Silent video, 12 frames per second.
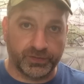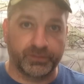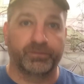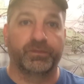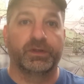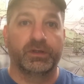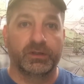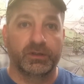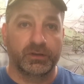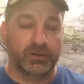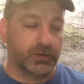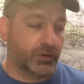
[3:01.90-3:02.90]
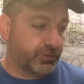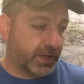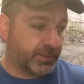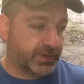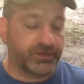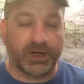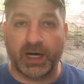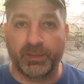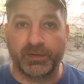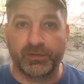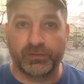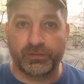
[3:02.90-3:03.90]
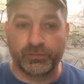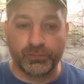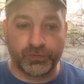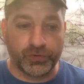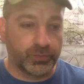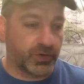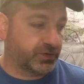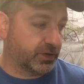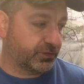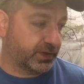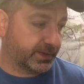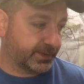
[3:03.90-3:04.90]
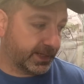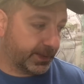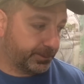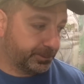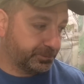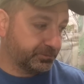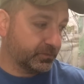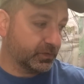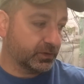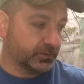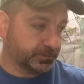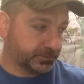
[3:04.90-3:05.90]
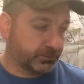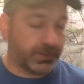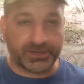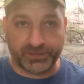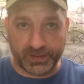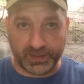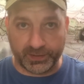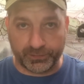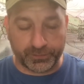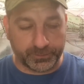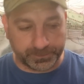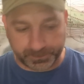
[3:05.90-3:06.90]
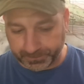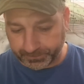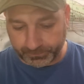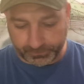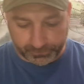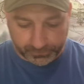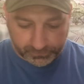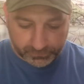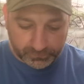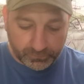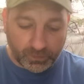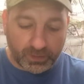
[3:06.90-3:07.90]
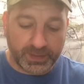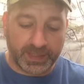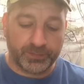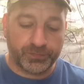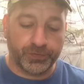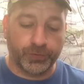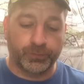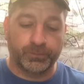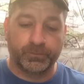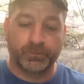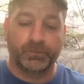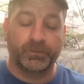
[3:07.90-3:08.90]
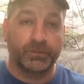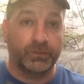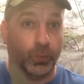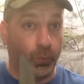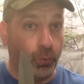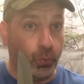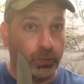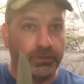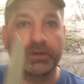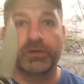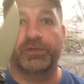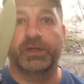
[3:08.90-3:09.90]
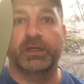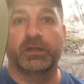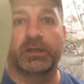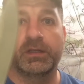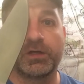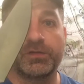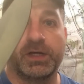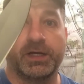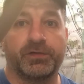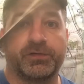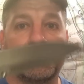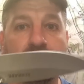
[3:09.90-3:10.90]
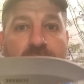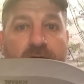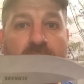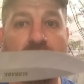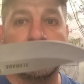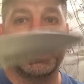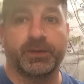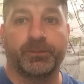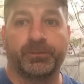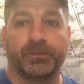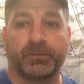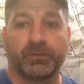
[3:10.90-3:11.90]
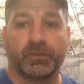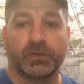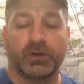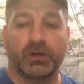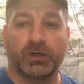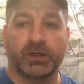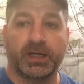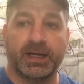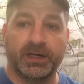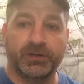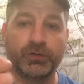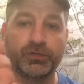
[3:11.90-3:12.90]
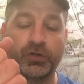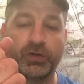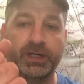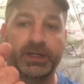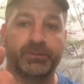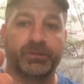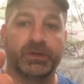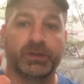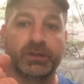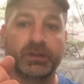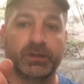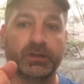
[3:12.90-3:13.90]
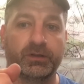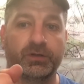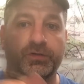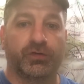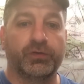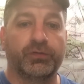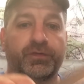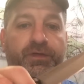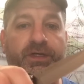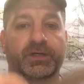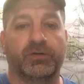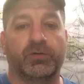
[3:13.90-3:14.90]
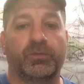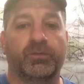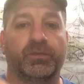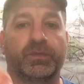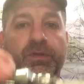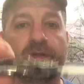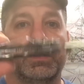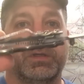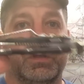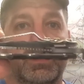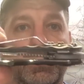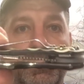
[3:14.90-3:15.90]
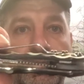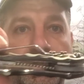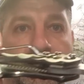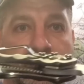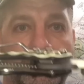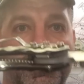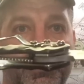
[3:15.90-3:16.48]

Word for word: and family time and do more stuff like that. Back to the knife. Yeah, so, ooh, see, looks nice. I like it. Uh, handle's alright. You do feel that